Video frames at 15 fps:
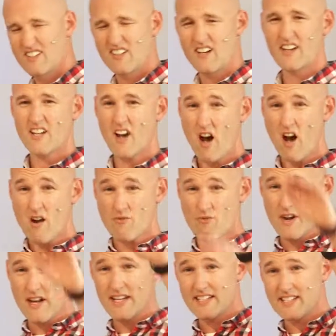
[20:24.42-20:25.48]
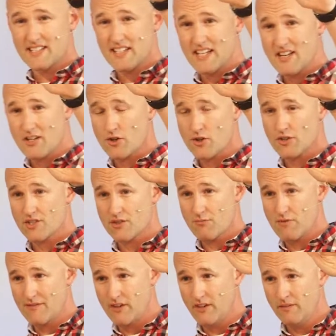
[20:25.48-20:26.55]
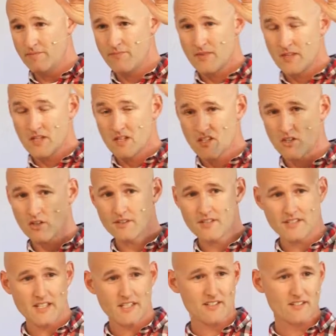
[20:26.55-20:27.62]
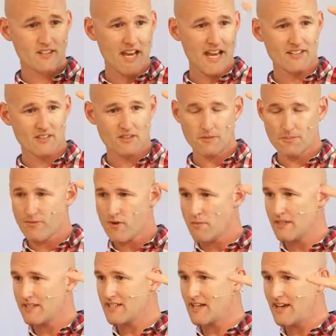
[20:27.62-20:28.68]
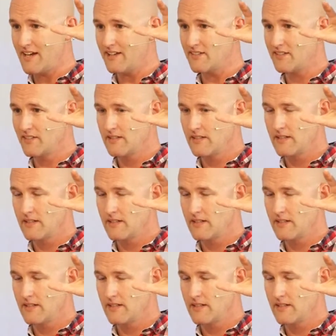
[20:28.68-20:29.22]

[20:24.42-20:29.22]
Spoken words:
I can't really see across the river. God says that's the promised land.